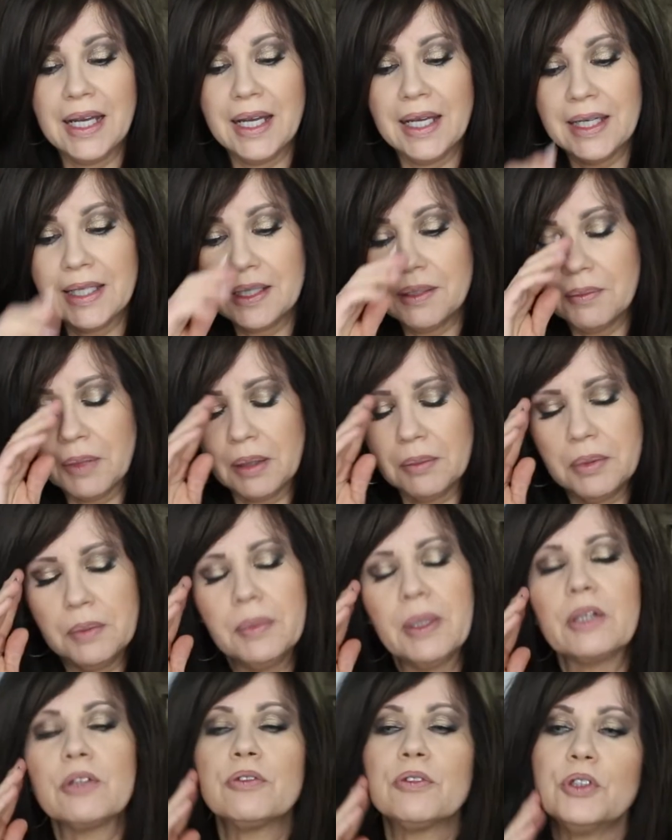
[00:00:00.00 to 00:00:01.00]
And it might be
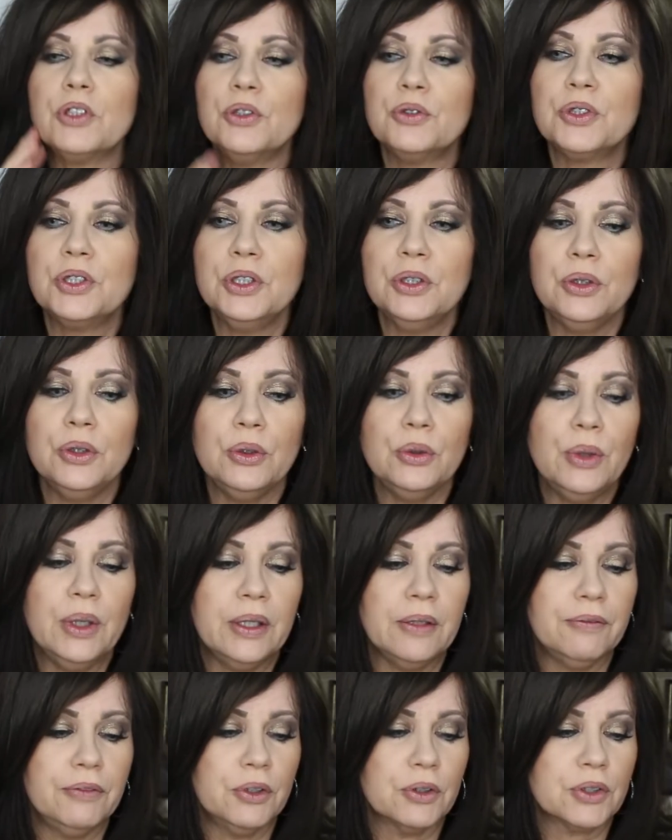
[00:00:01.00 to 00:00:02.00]
better for you too
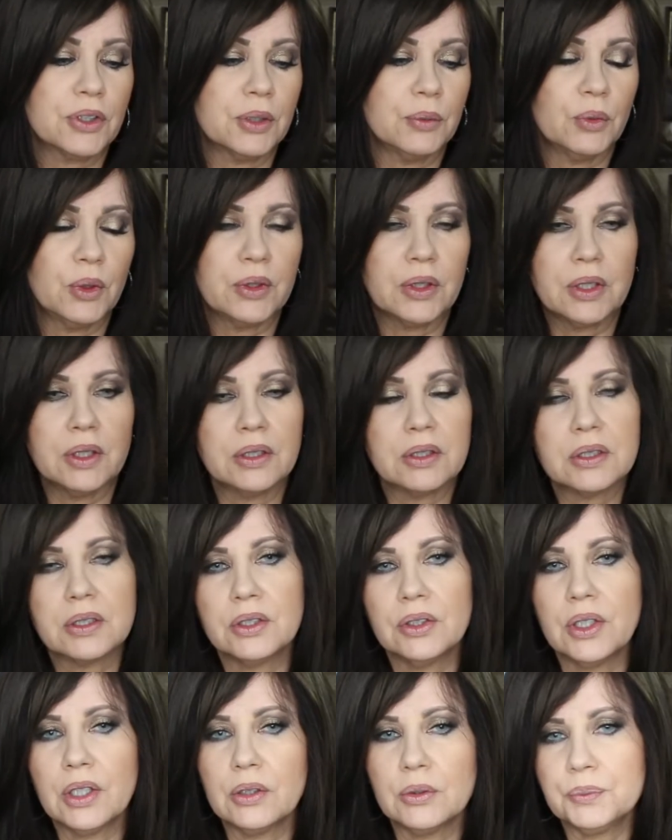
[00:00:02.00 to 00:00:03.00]
if you're someone that's,
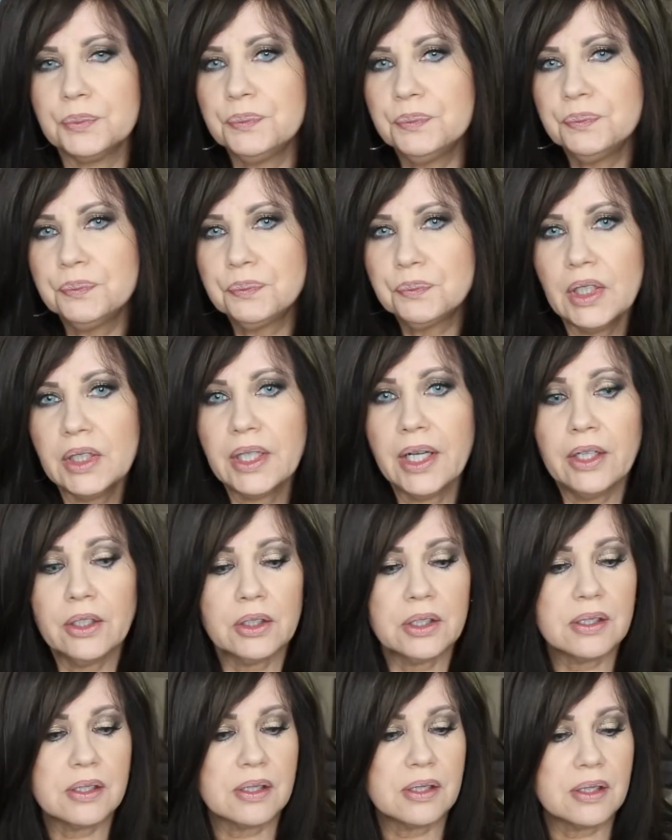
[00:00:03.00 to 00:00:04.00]
you know,
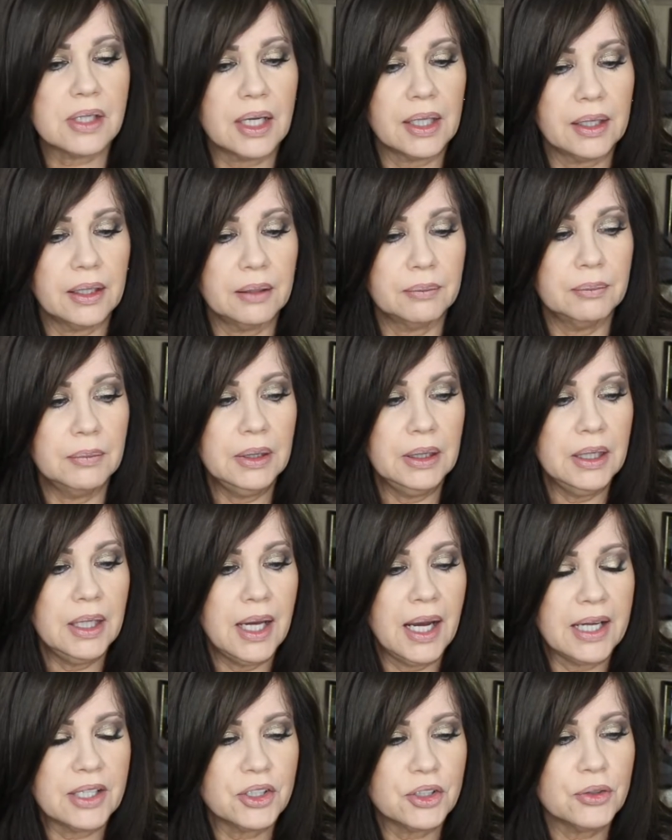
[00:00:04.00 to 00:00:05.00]
careless as I am.
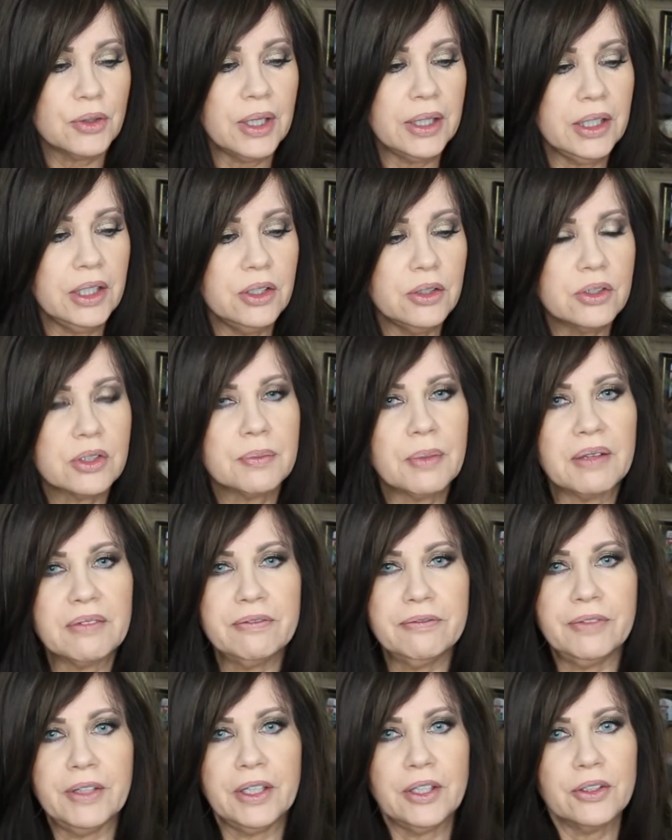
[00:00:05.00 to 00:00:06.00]
I try to use my
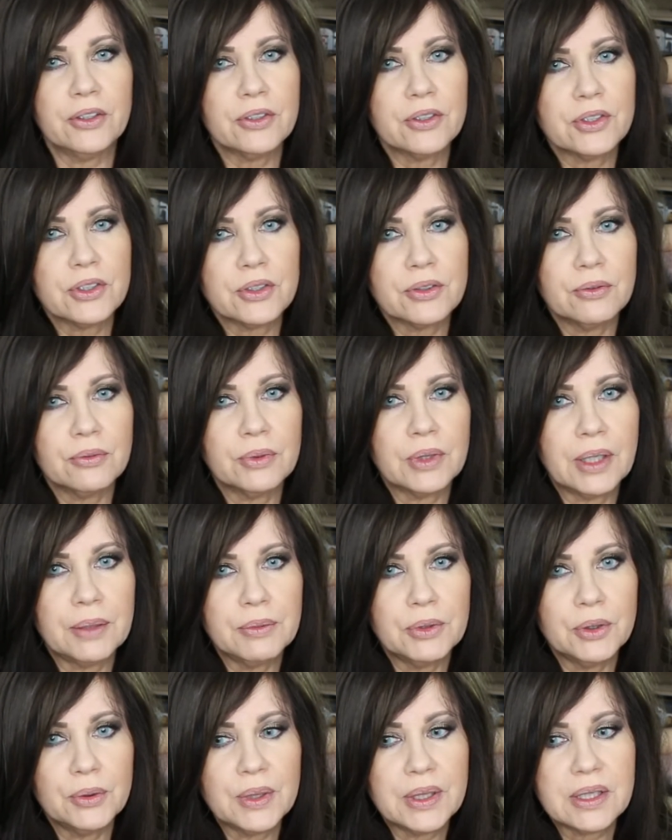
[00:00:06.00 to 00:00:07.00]
fingers when
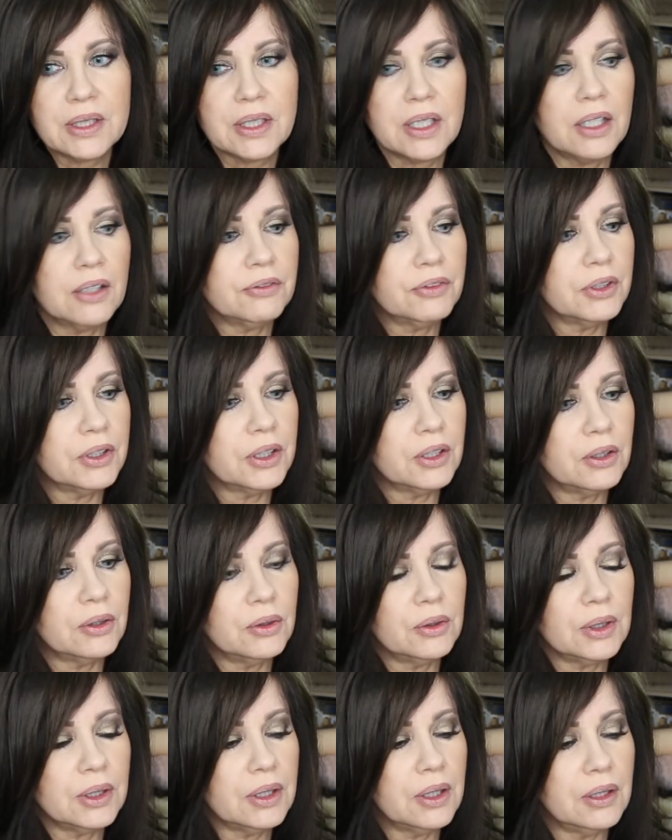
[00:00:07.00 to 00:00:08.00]
I'm doing stuff, you
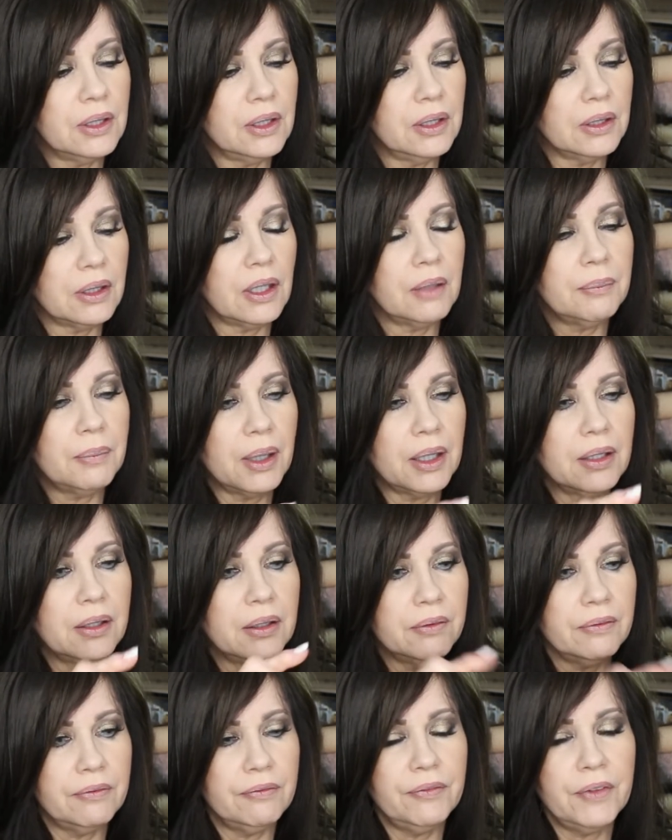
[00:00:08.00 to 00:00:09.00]
know, and not my
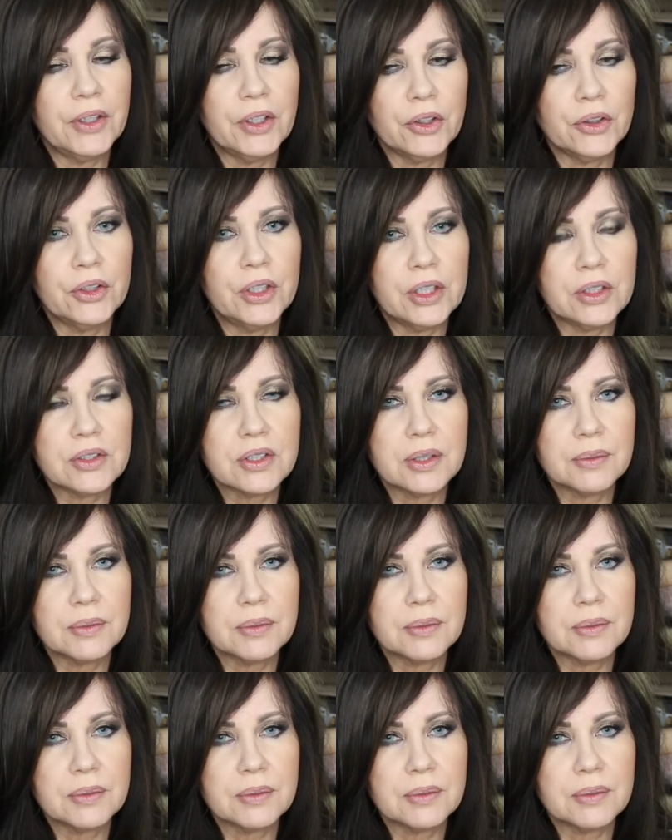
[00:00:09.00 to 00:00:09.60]
fingernails